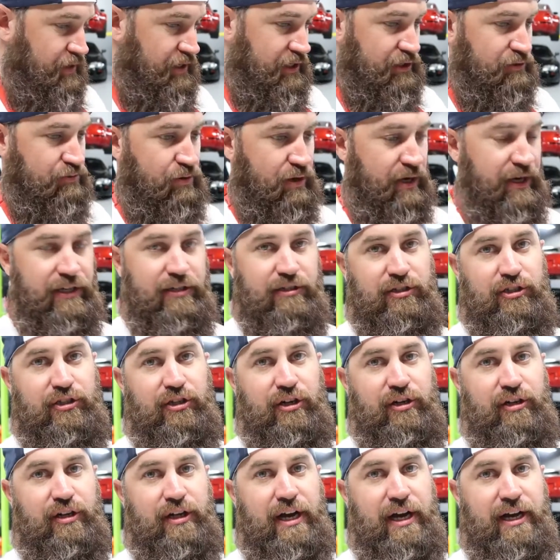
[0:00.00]
We just wanted to
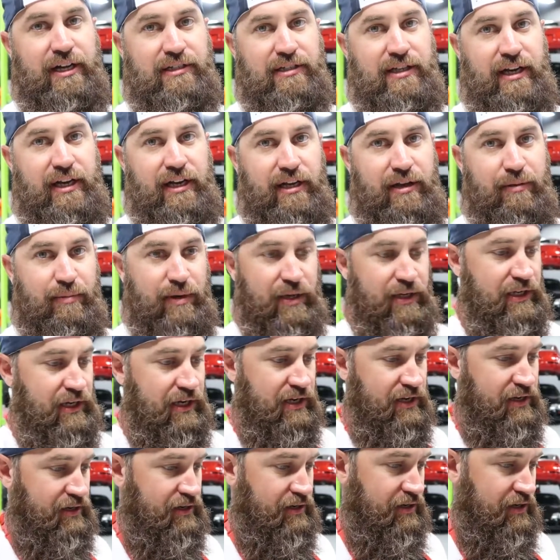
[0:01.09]
show you guys that it can be
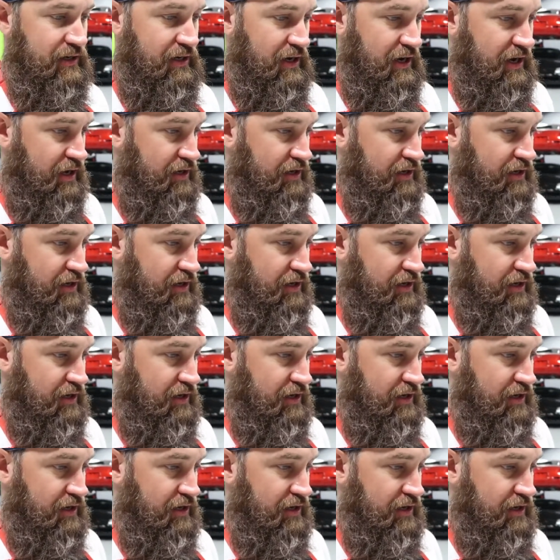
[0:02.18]
done.